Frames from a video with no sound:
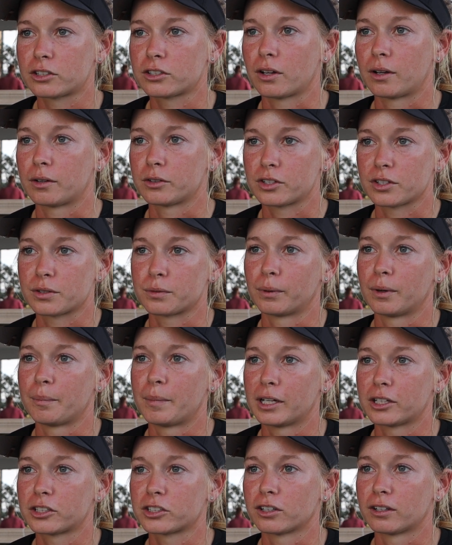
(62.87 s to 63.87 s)
So I just want to
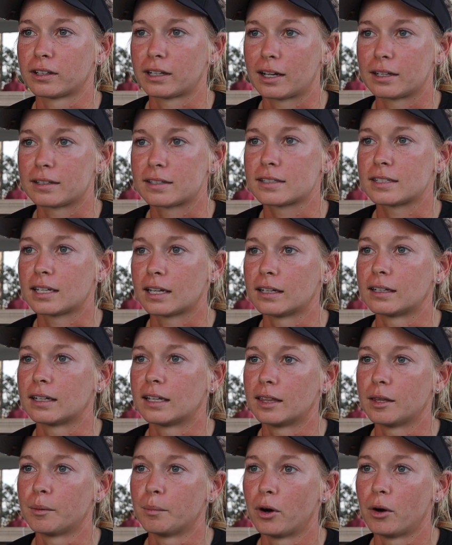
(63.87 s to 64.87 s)
make sure that I stayed
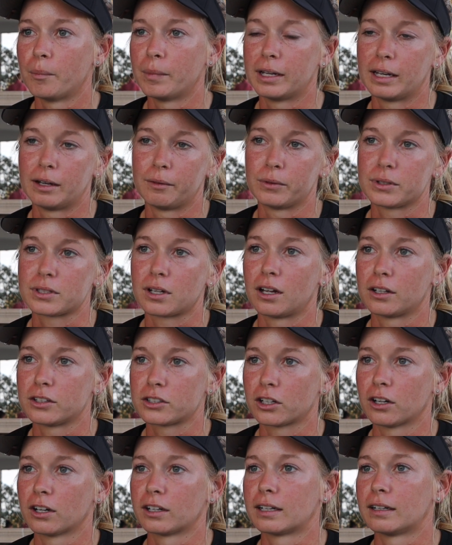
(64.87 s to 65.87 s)
in the moment and was on
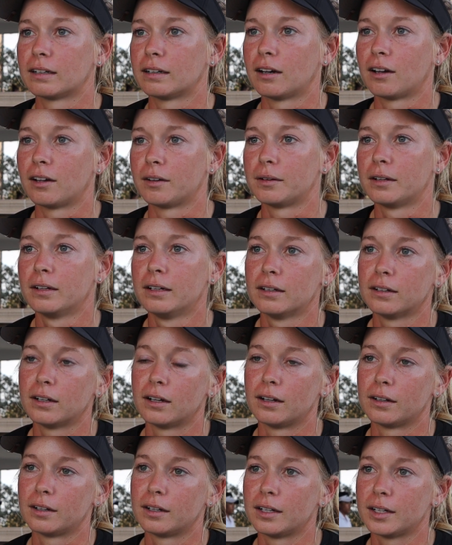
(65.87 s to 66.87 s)
target and on
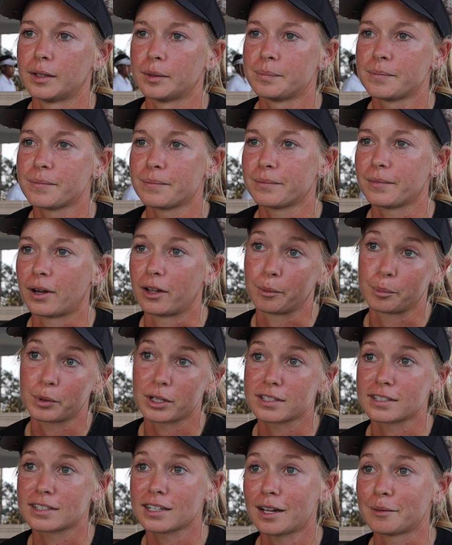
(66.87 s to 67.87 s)
on the on the
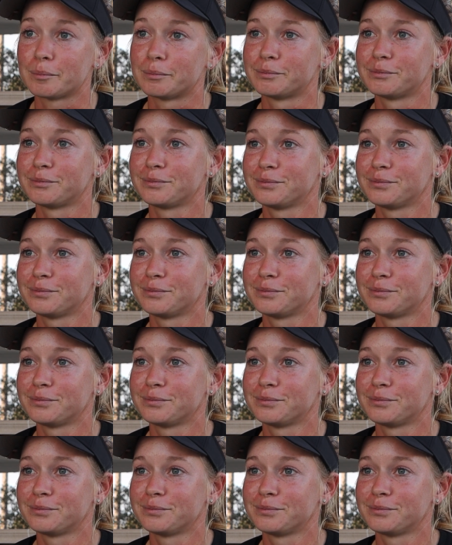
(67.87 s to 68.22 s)
present time.